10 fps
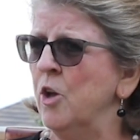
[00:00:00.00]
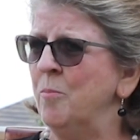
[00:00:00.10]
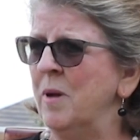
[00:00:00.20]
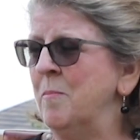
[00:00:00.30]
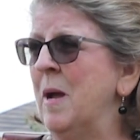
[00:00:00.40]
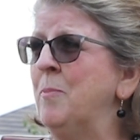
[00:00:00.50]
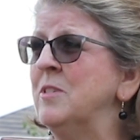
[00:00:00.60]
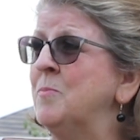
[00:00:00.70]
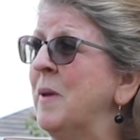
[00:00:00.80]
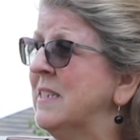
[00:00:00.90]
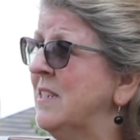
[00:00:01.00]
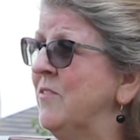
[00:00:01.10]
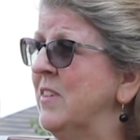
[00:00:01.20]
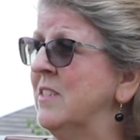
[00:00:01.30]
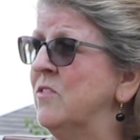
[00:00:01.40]
But my
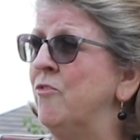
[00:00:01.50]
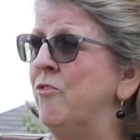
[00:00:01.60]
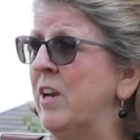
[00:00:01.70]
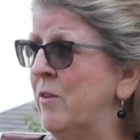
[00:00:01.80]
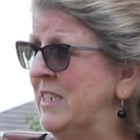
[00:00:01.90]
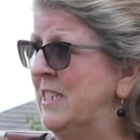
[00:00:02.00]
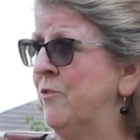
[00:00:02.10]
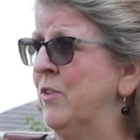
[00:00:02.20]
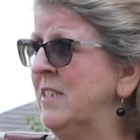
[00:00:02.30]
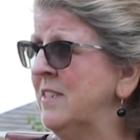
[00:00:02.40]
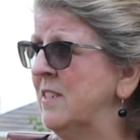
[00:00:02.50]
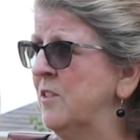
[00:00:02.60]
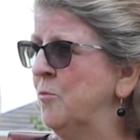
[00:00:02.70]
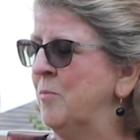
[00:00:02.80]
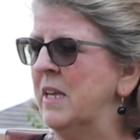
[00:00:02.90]
perspective is very different
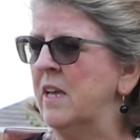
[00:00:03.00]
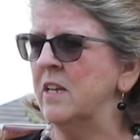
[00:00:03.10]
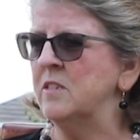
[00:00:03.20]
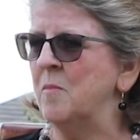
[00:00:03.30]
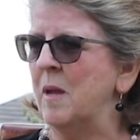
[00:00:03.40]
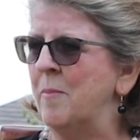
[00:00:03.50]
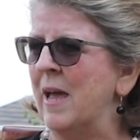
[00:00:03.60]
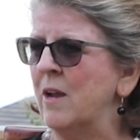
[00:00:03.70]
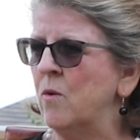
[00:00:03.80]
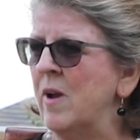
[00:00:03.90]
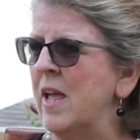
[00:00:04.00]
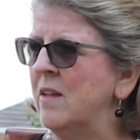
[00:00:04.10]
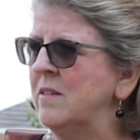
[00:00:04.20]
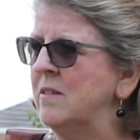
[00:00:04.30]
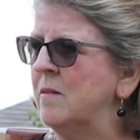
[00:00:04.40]
because my
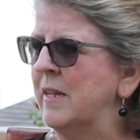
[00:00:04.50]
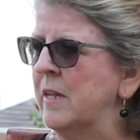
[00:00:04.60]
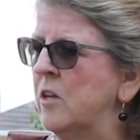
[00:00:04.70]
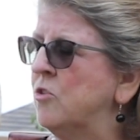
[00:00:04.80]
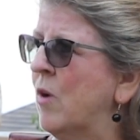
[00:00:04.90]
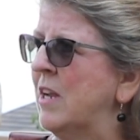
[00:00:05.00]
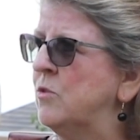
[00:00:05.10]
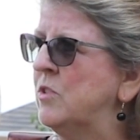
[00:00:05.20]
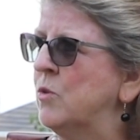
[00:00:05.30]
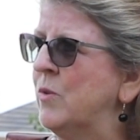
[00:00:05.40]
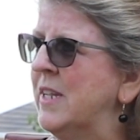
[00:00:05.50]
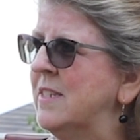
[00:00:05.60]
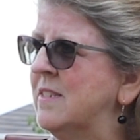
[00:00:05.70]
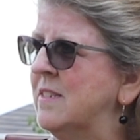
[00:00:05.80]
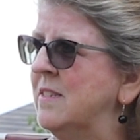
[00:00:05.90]
background, my undergraduate degree
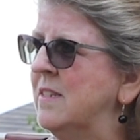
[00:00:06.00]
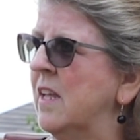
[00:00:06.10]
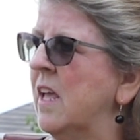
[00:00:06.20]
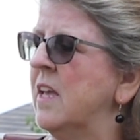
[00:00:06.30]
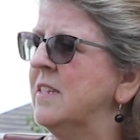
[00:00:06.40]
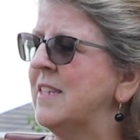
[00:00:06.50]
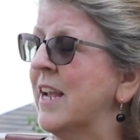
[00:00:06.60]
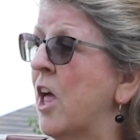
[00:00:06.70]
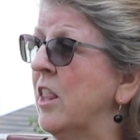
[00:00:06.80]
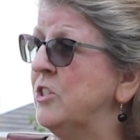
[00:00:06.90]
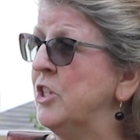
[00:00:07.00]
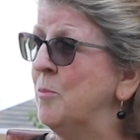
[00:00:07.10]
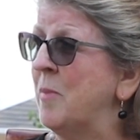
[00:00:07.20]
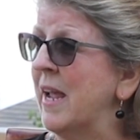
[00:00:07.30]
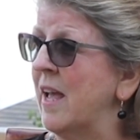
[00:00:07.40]
is in psychology
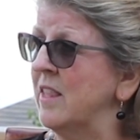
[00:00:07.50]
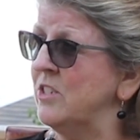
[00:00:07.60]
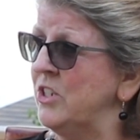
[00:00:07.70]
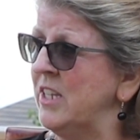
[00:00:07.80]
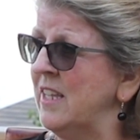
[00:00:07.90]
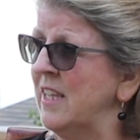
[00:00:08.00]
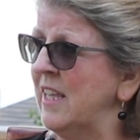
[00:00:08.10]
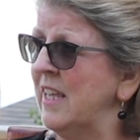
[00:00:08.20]
and biology.